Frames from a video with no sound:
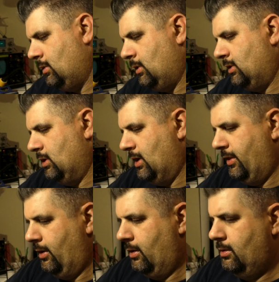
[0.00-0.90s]
here's
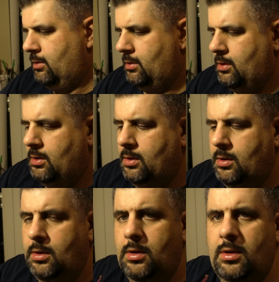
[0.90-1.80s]
another
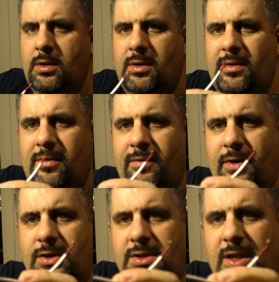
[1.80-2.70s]

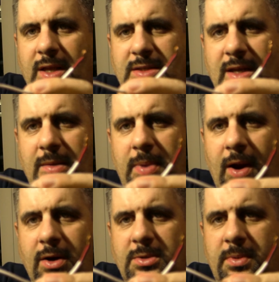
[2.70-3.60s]
version of that same
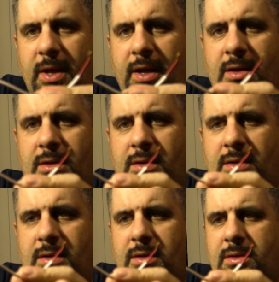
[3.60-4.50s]
power supply. A
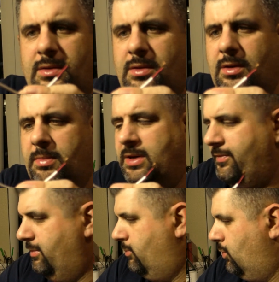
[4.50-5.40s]
little bit
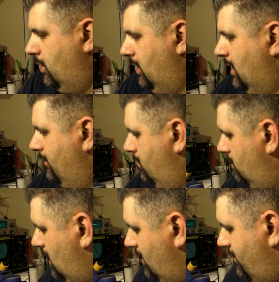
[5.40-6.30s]
different board again from
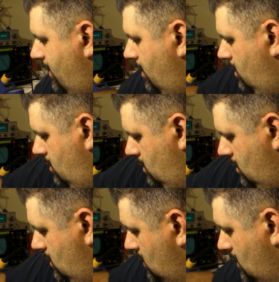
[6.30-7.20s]
Nightfire.
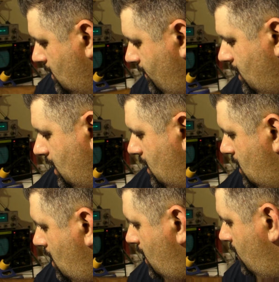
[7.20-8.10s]
If you needed
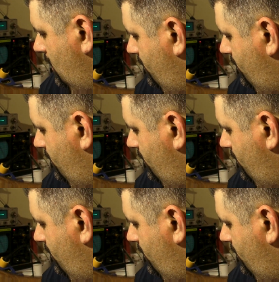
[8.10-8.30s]
an audio